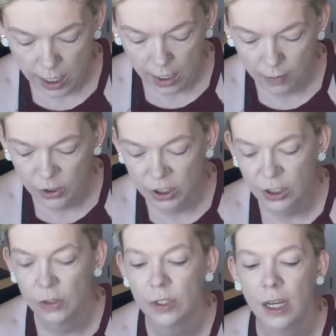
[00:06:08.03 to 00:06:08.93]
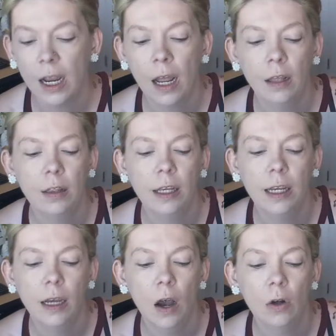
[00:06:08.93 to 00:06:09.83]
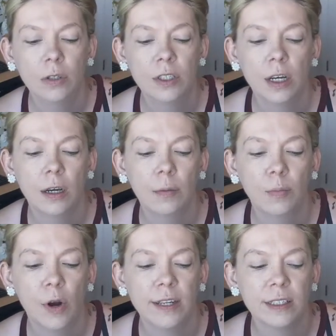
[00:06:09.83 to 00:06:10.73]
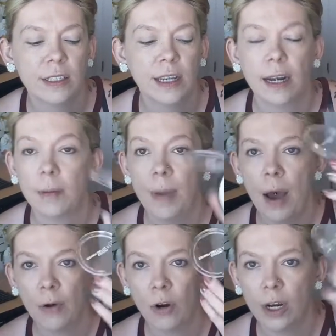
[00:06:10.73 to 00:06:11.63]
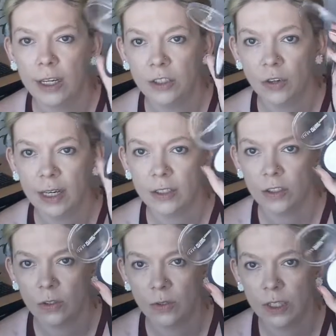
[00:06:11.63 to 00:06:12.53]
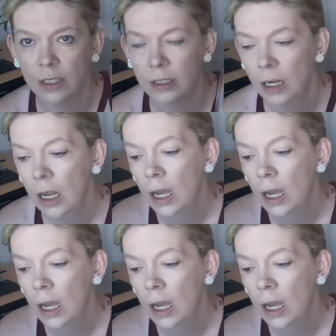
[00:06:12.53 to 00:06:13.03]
And I'm just using the Ulta Pressed Setting Powder in Translucent.